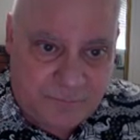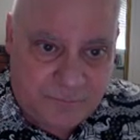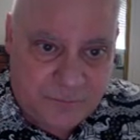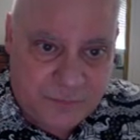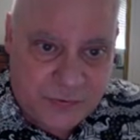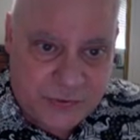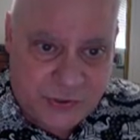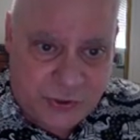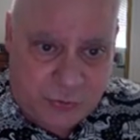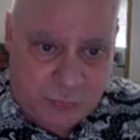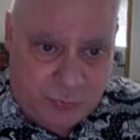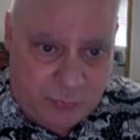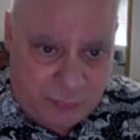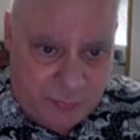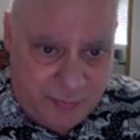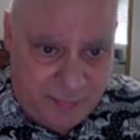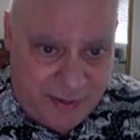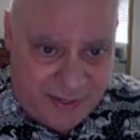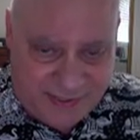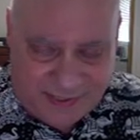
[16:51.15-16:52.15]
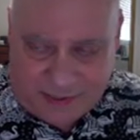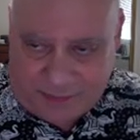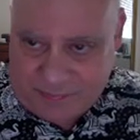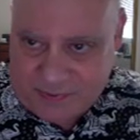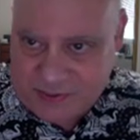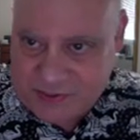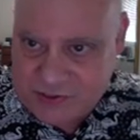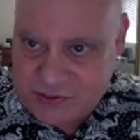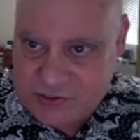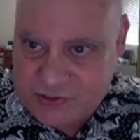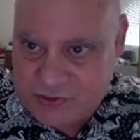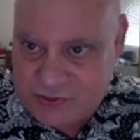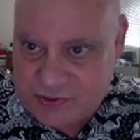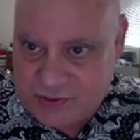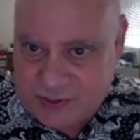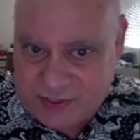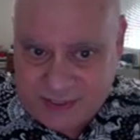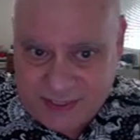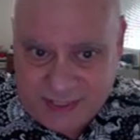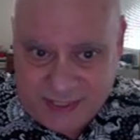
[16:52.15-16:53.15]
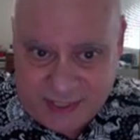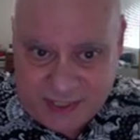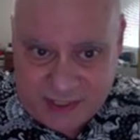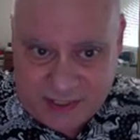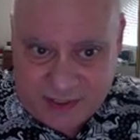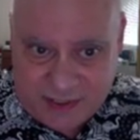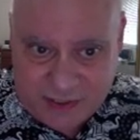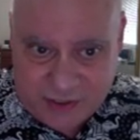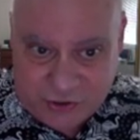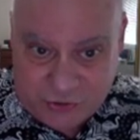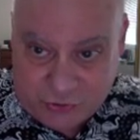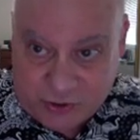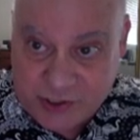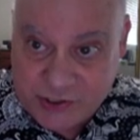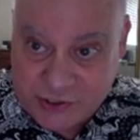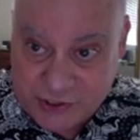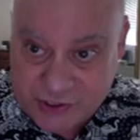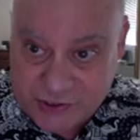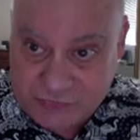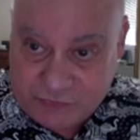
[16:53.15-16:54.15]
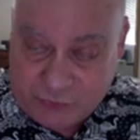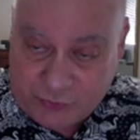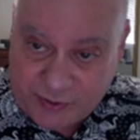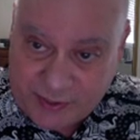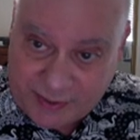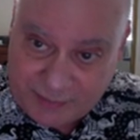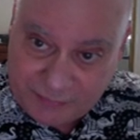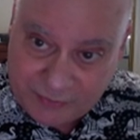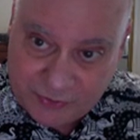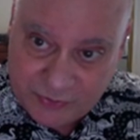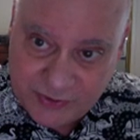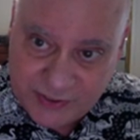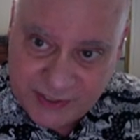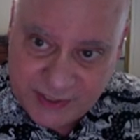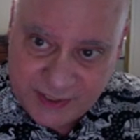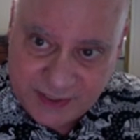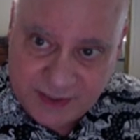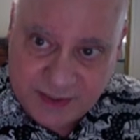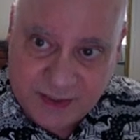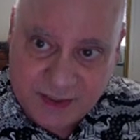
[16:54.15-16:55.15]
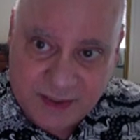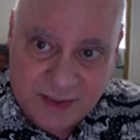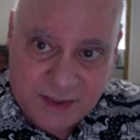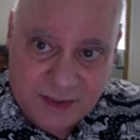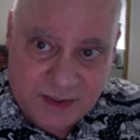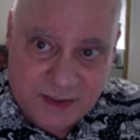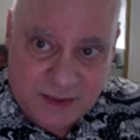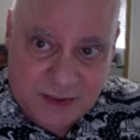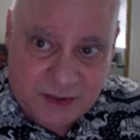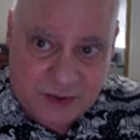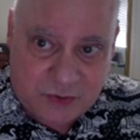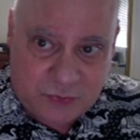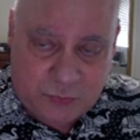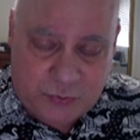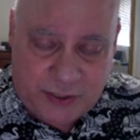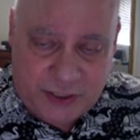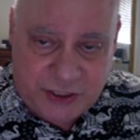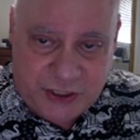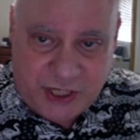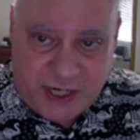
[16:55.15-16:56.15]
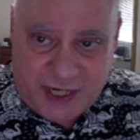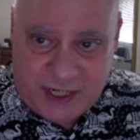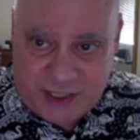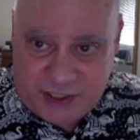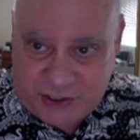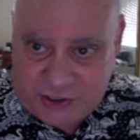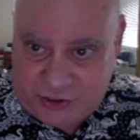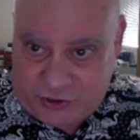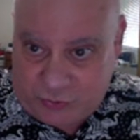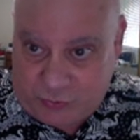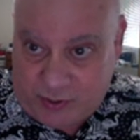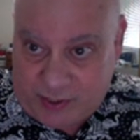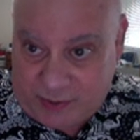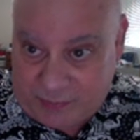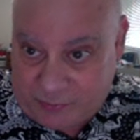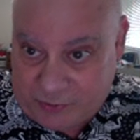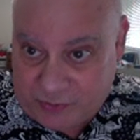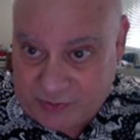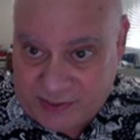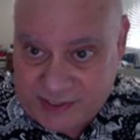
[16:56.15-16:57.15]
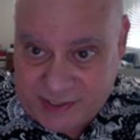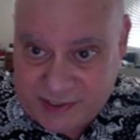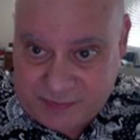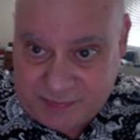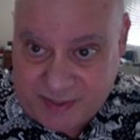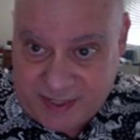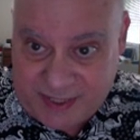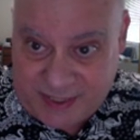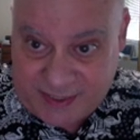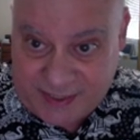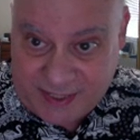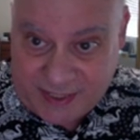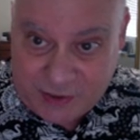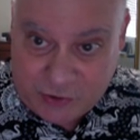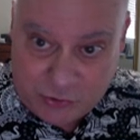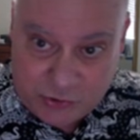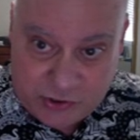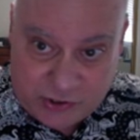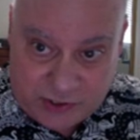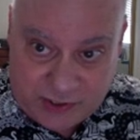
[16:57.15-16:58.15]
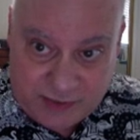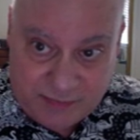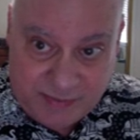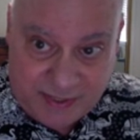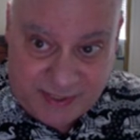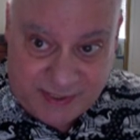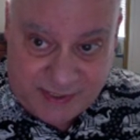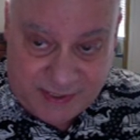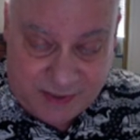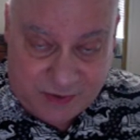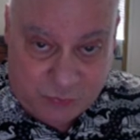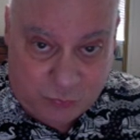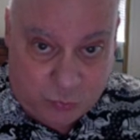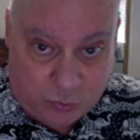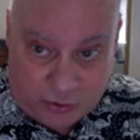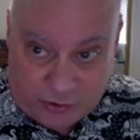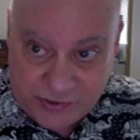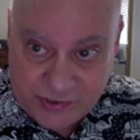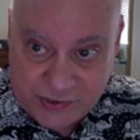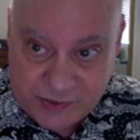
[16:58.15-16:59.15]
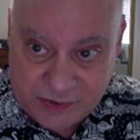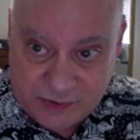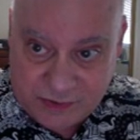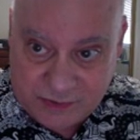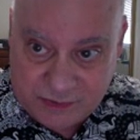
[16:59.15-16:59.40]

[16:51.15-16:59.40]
So when we mess up the DNA instructions for that protein, we change the way the protein's made, and that usually makes it worse.